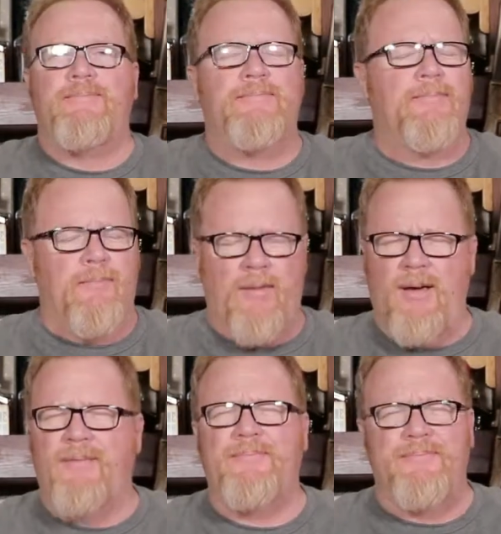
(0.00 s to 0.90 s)
Mm.
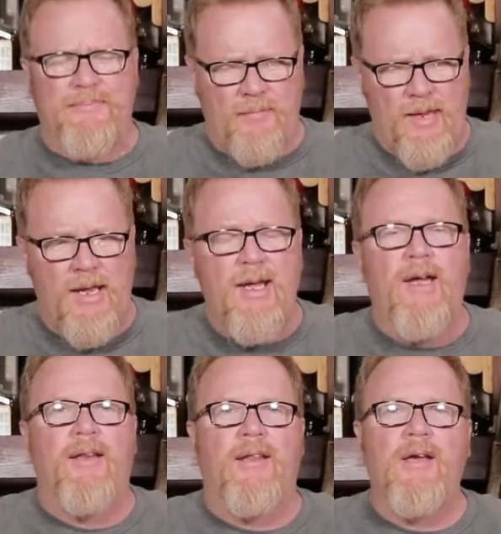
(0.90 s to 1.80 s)

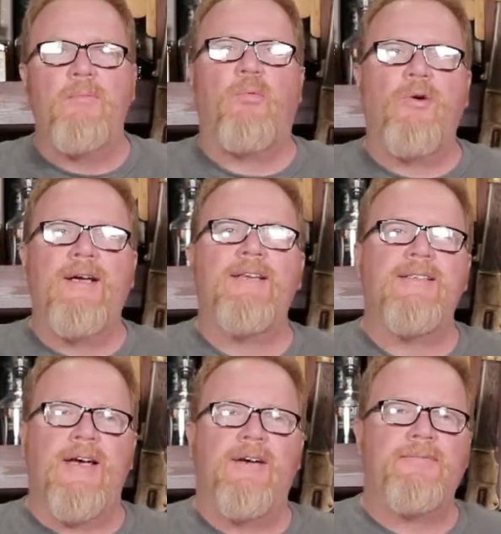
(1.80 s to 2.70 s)
Now that brings
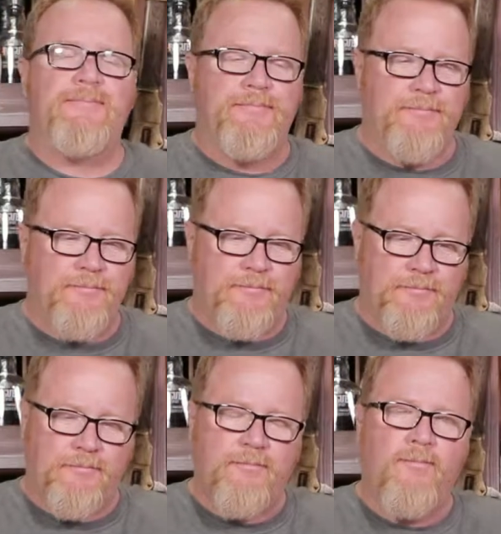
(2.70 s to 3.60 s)
out
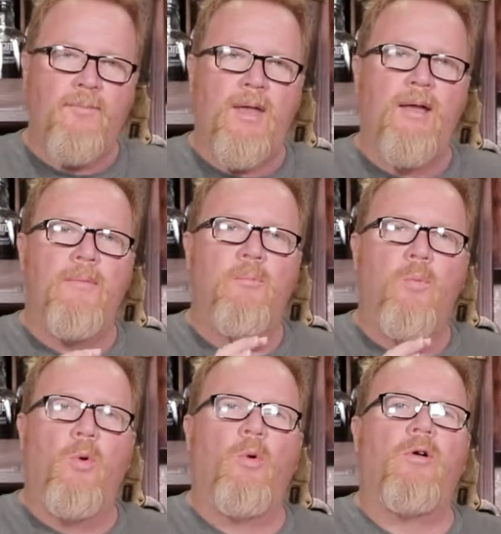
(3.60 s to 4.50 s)

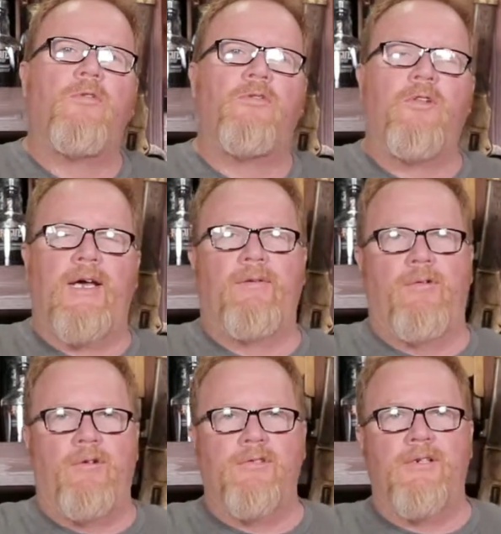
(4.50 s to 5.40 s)
more
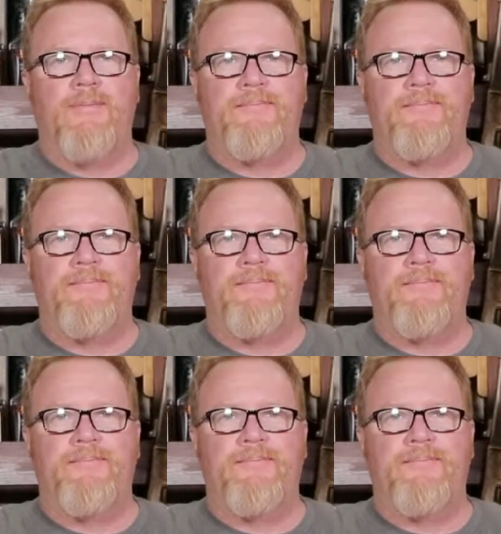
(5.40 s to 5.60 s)
flavors.